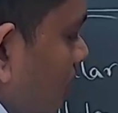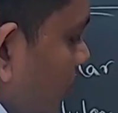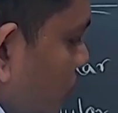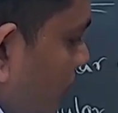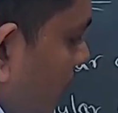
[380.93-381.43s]

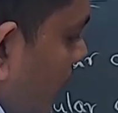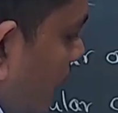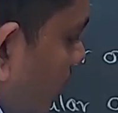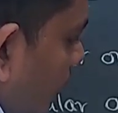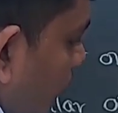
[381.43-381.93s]
which mean
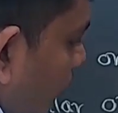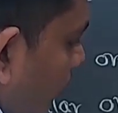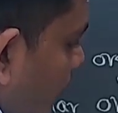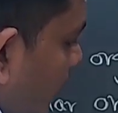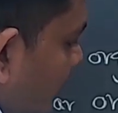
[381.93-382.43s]

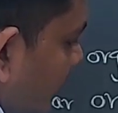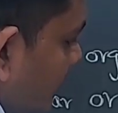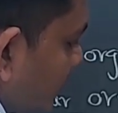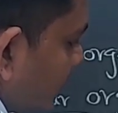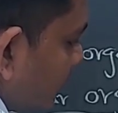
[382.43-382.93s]
white blood
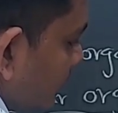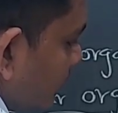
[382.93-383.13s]
cells,